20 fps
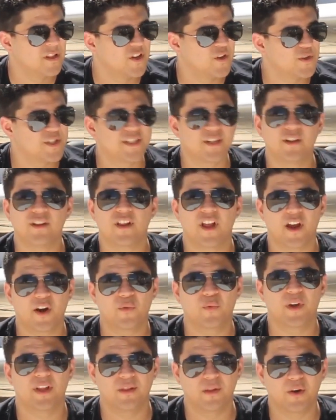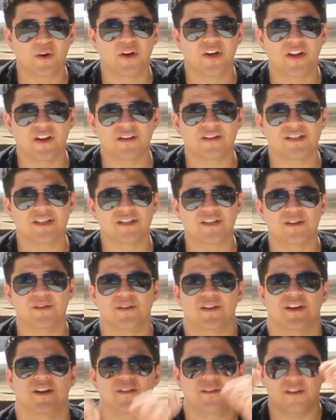was still a lot of relearning to do.
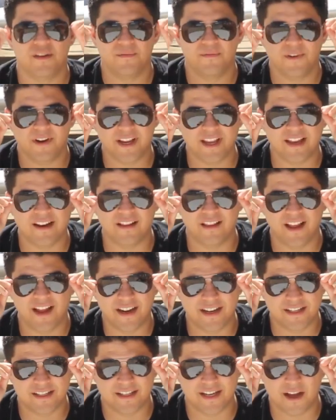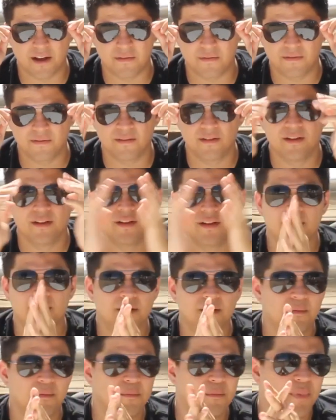You forget a lot of stuff.
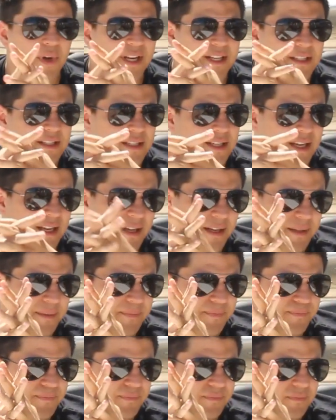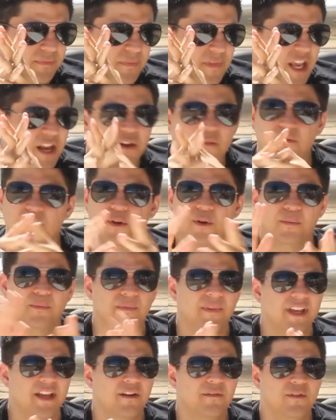But interview them.
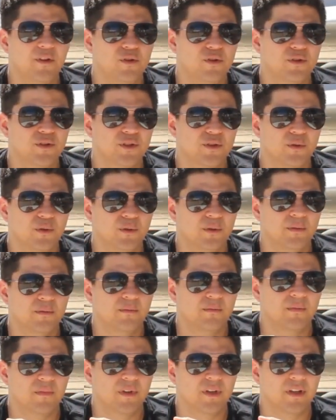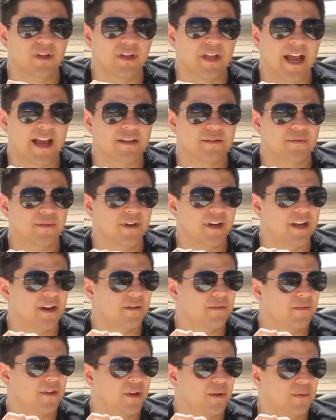Interview your school. Ask for an
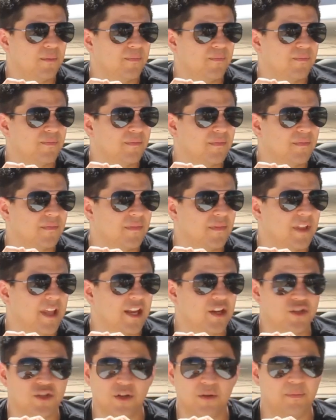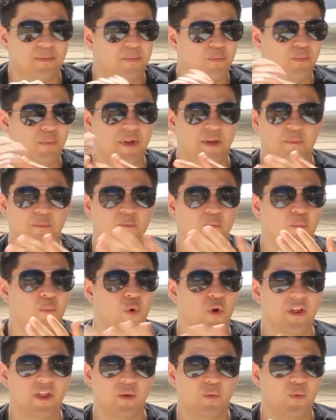interview. They should be
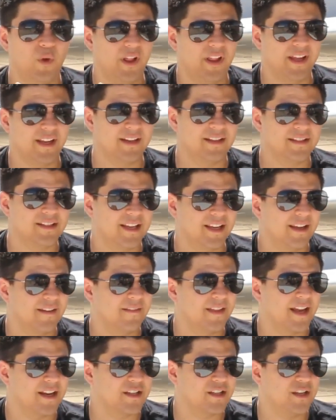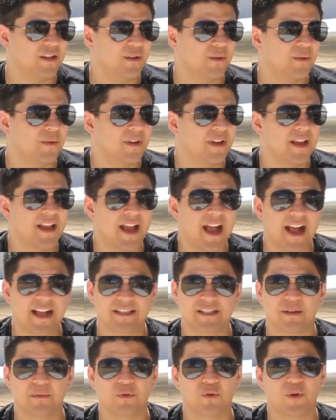more than willing to give that to you.
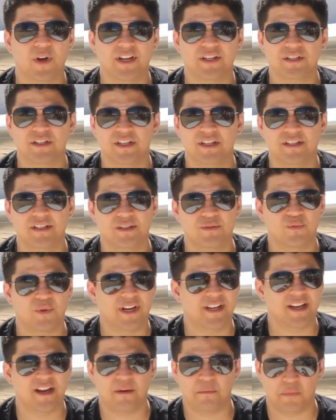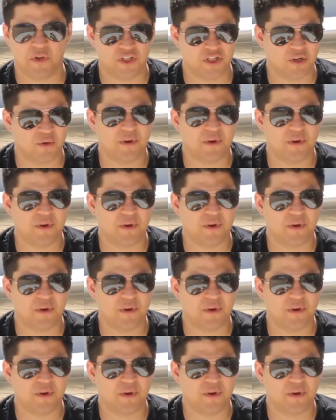Ask them questions. Write down a bunch